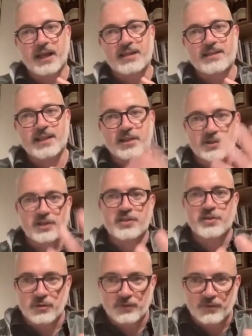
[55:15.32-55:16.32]

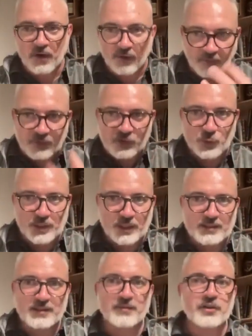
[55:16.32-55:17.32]
sensation of
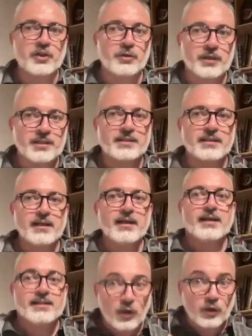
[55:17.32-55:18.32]
sweetness, even though it's
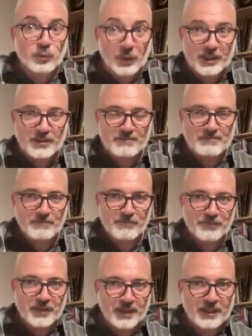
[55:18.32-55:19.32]
not sweet.
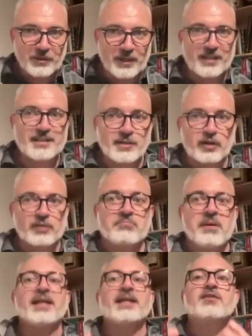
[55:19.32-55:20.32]
It's not
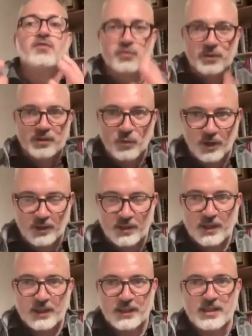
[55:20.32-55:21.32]
made as a sweet wine.
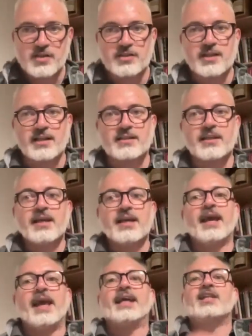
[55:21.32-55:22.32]
It's just that
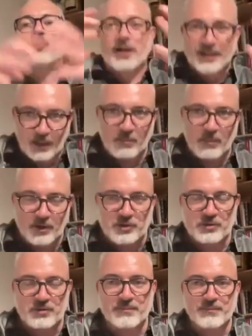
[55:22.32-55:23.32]
extra
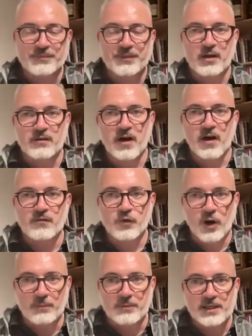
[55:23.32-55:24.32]
dimension of
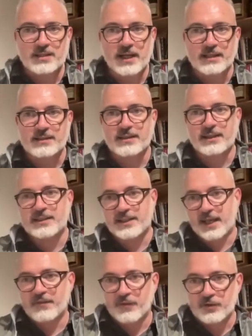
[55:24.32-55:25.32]
ripeness that is
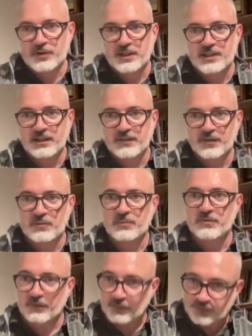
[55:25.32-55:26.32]
deciphered
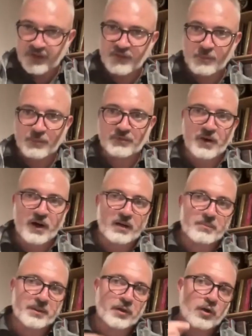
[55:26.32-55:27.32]
from the flavor profile,
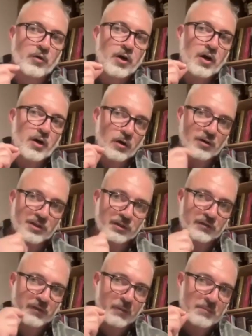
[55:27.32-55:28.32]
but also
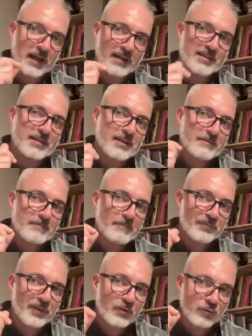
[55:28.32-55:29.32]
from that
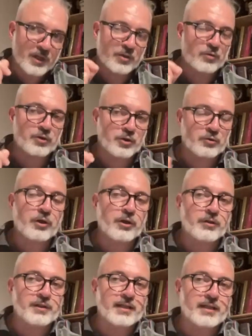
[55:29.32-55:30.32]
regional
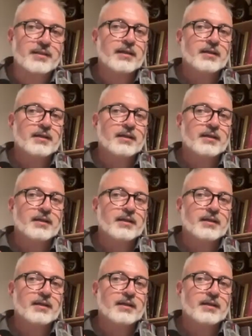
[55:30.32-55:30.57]
sugar that